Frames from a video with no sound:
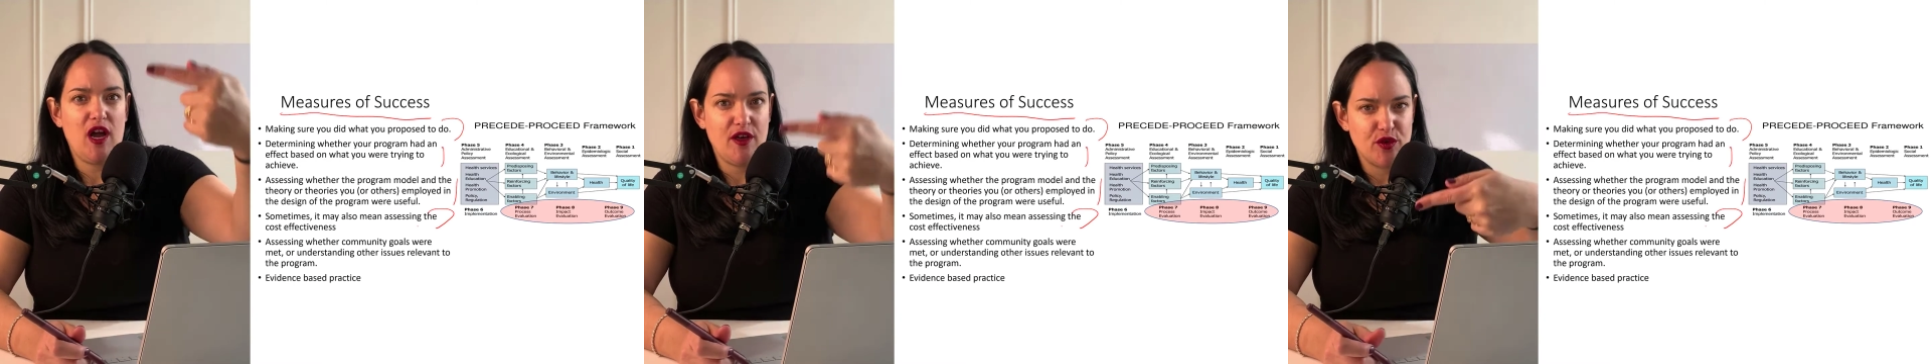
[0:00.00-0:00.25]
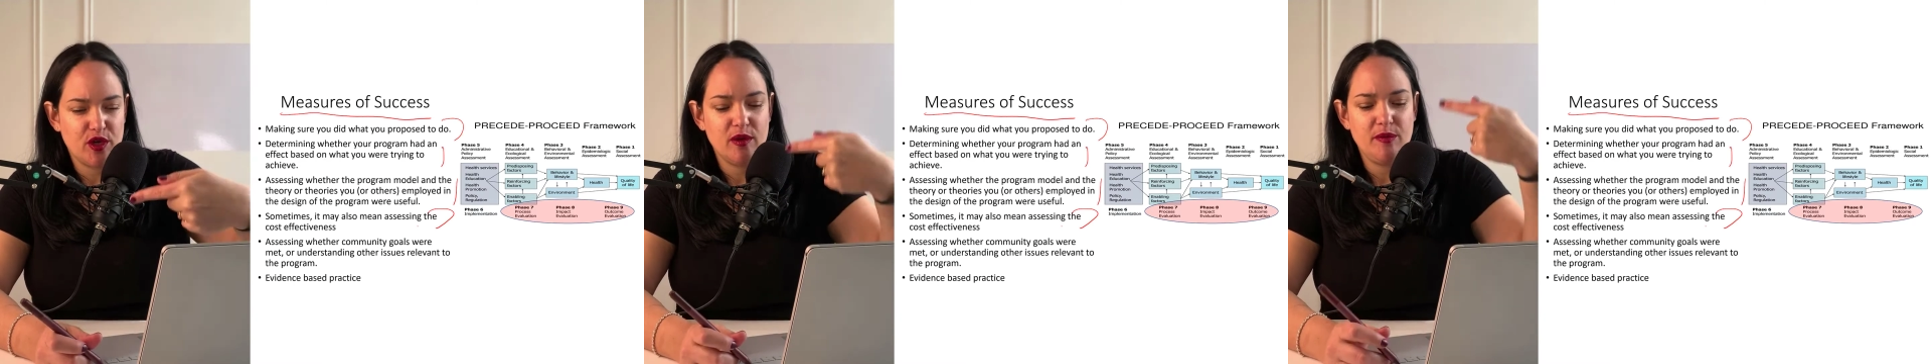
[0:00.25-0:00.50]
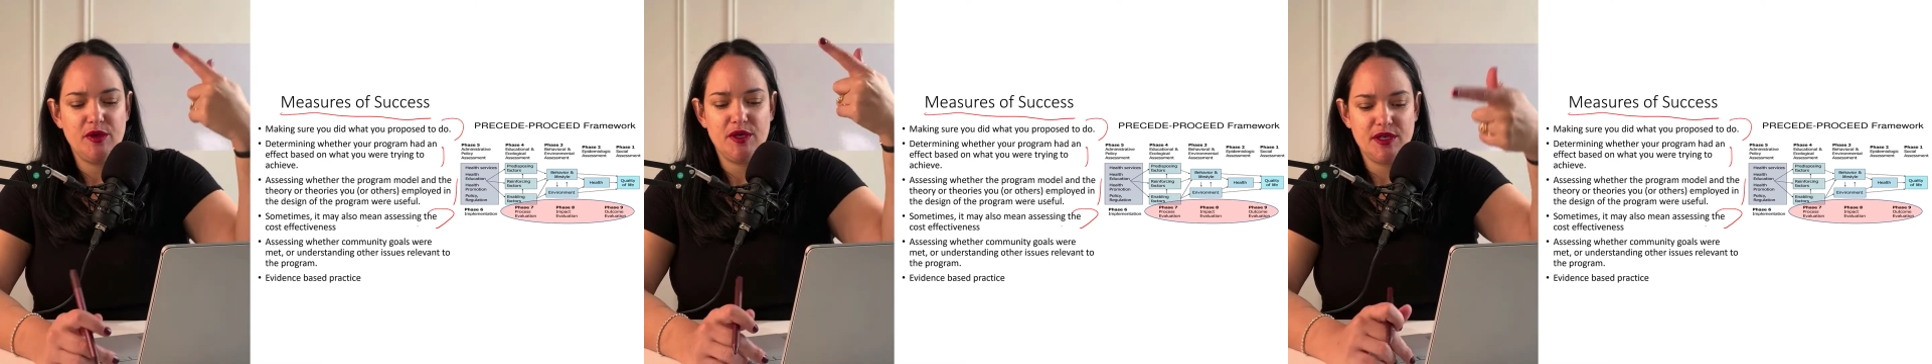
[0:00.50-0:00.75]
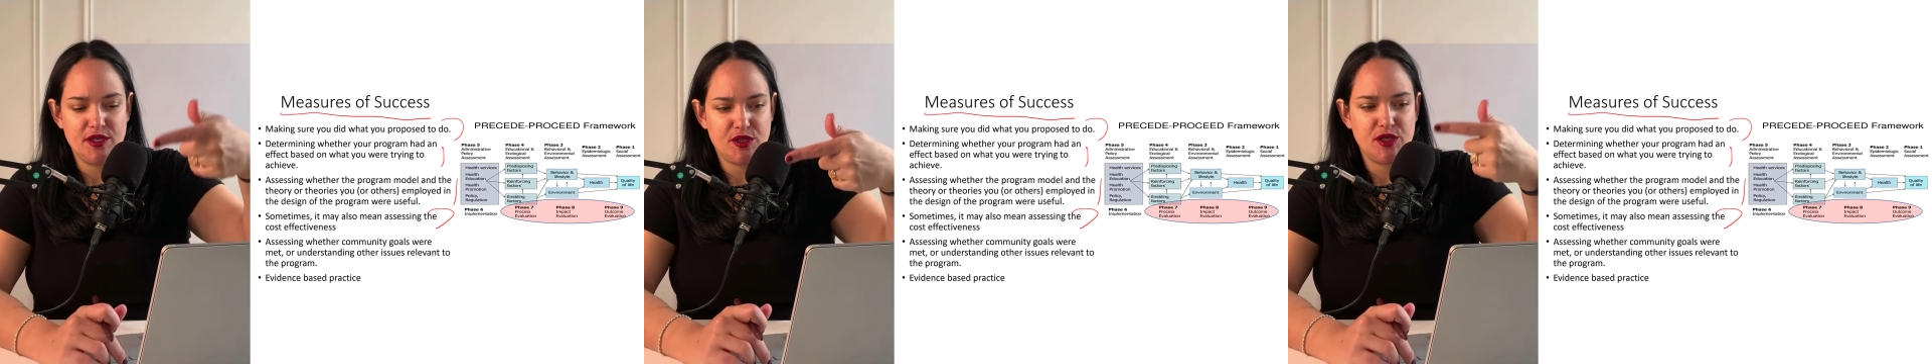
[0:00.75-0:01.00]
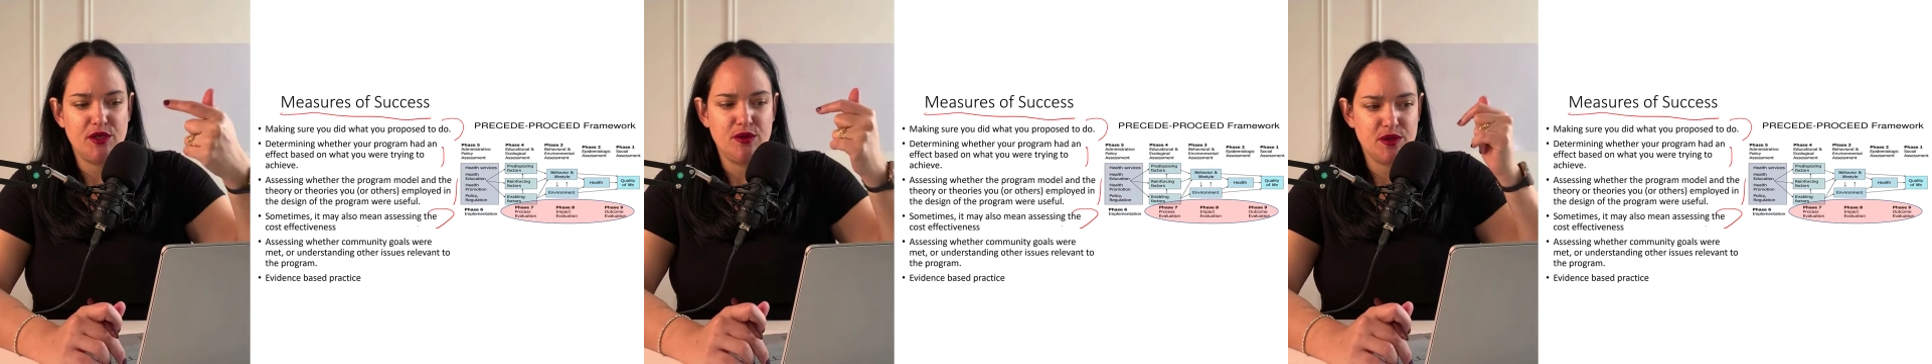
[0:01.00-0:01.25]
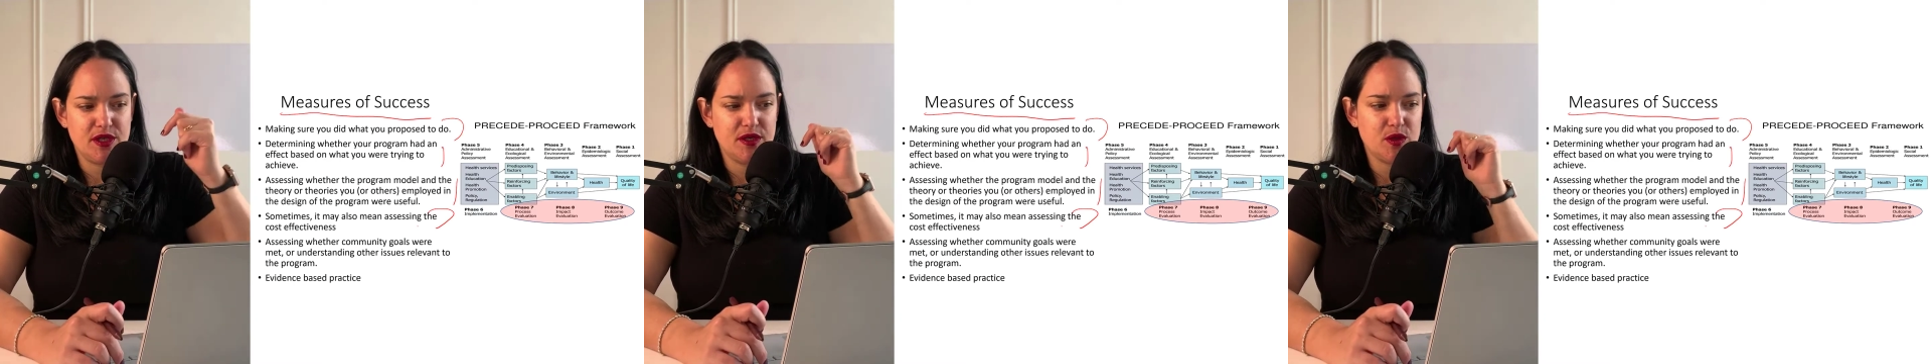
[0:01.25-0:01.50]
other communities to
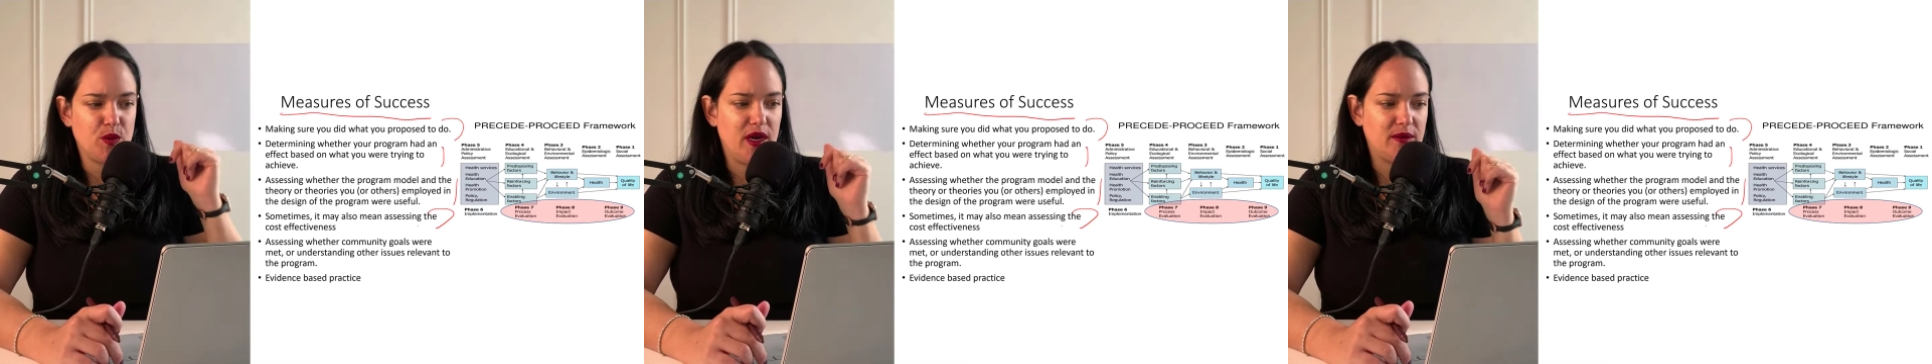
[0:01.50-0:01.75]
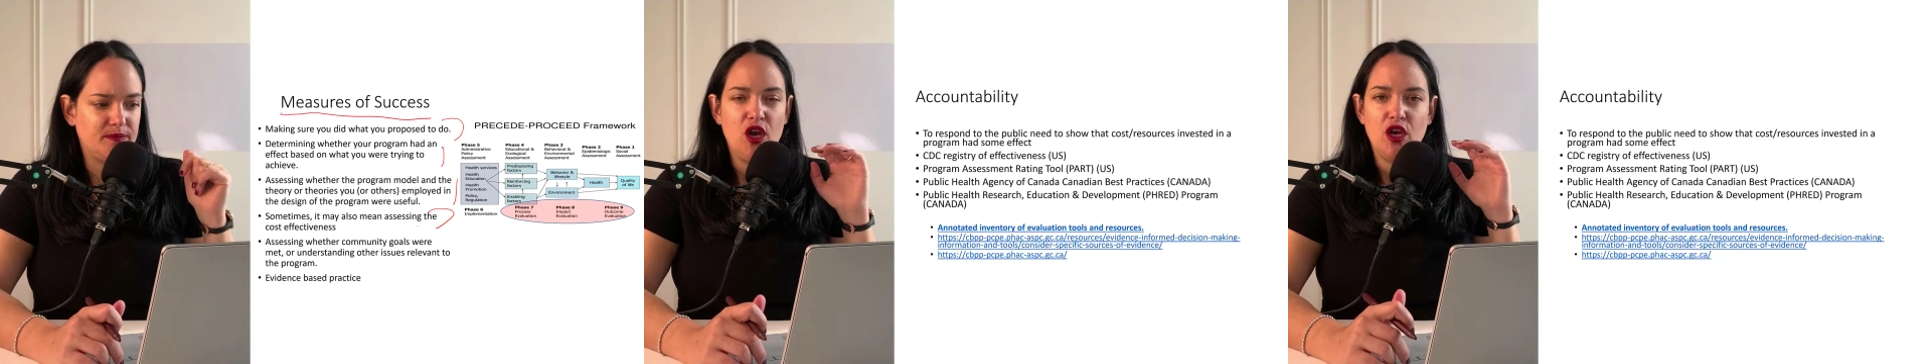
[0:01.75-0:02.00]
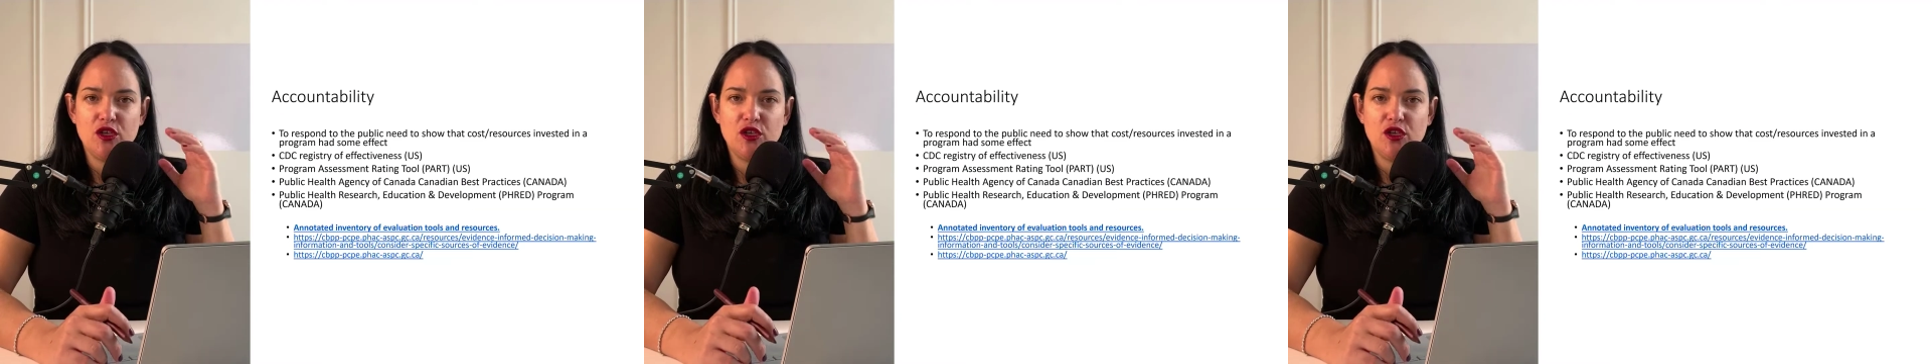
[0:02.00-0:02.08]
use it as well.